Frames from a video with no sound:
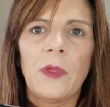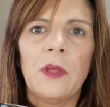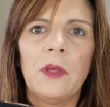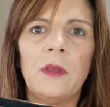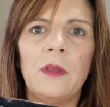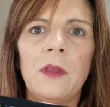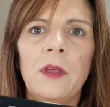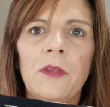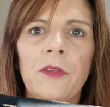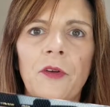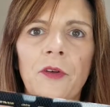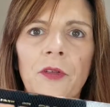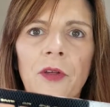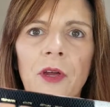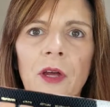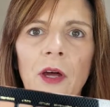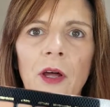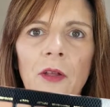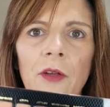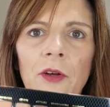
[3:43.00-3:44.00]
these are the
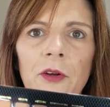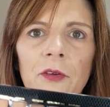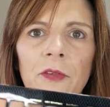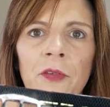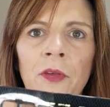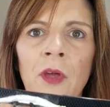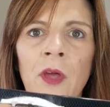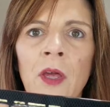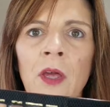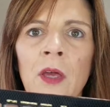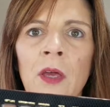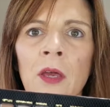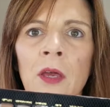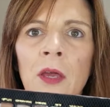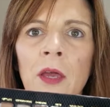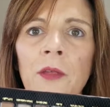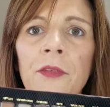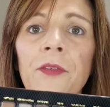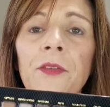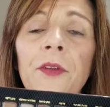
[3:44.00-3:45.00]
colors.
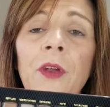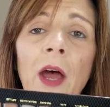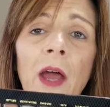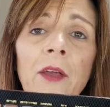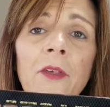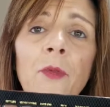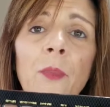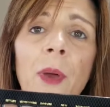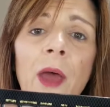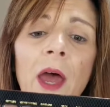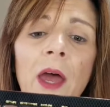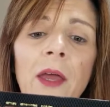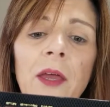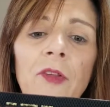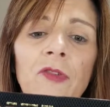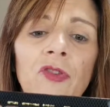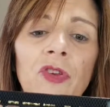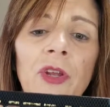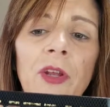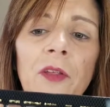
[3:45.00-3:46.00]
It's nice
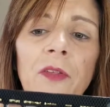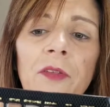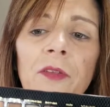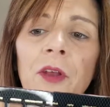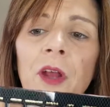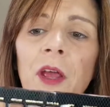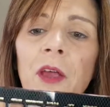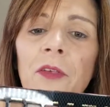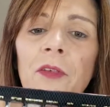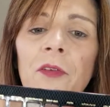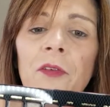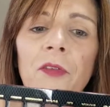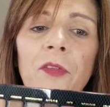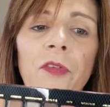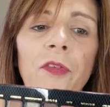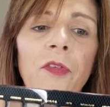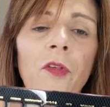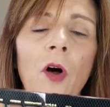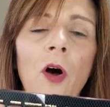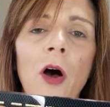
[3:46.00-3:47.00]
packaging. It's nice and
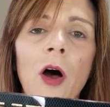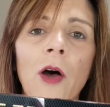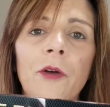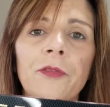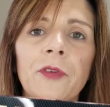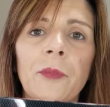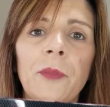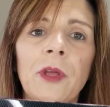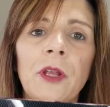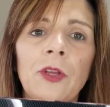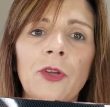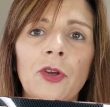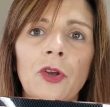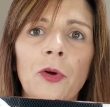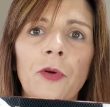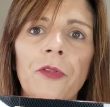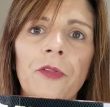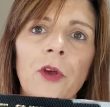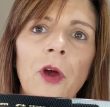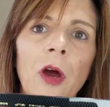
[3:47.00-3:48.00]
soft. I mean, you
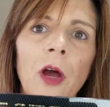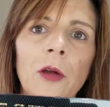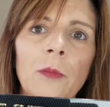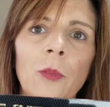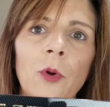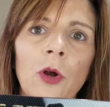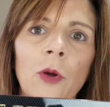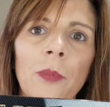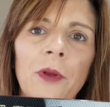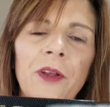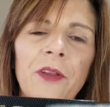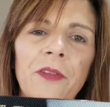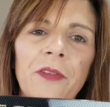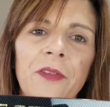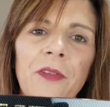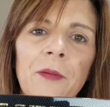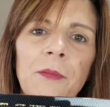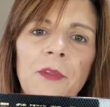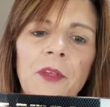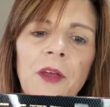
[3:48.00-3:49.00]
know it's cardboard, but it
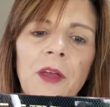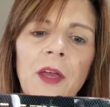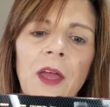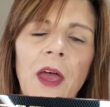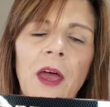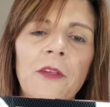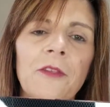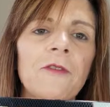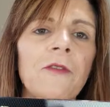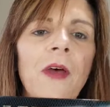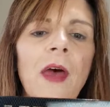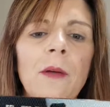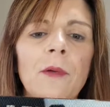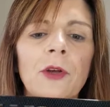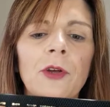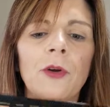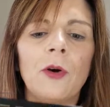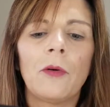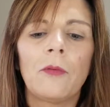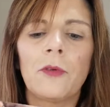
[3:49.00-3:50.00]
seems like it has
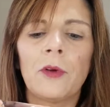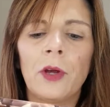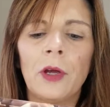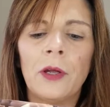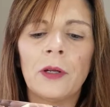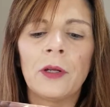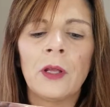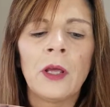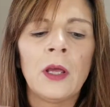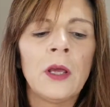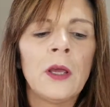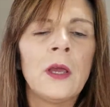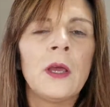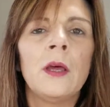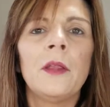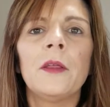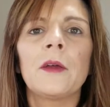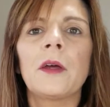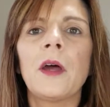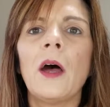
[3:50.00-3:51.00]
fabric over it.
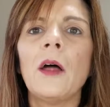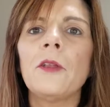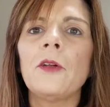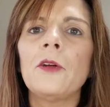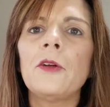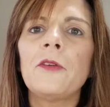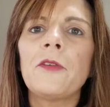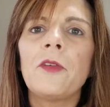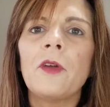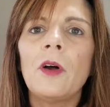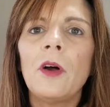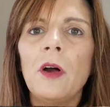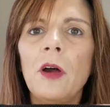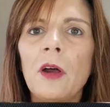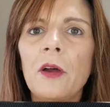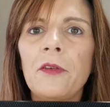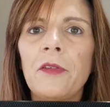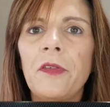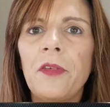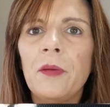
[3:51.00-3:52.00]
The colors
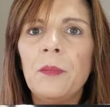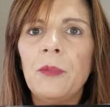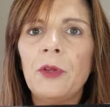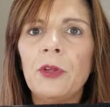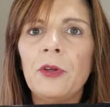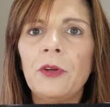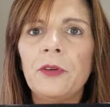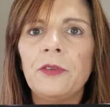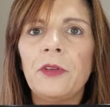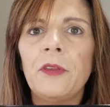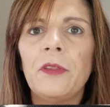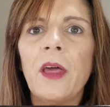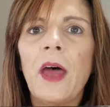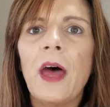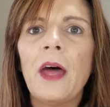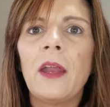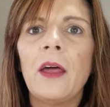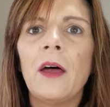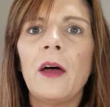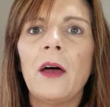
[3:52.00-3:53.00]
are similar to
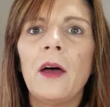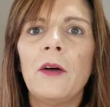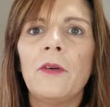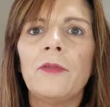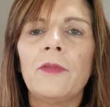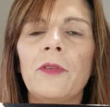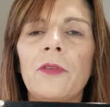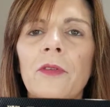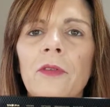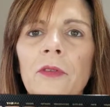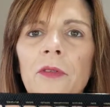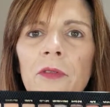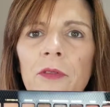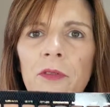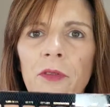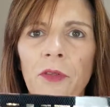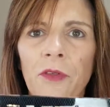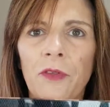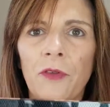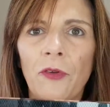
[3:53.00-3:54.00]
that of
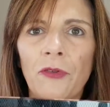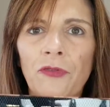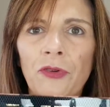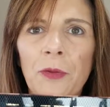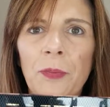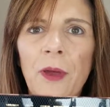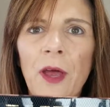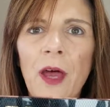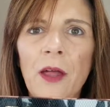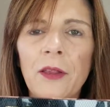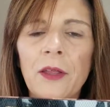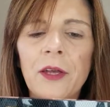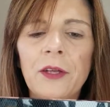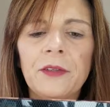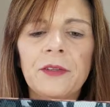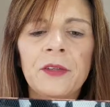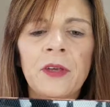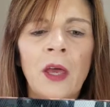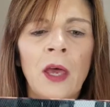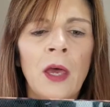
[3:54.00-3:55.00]
the Sultry palette,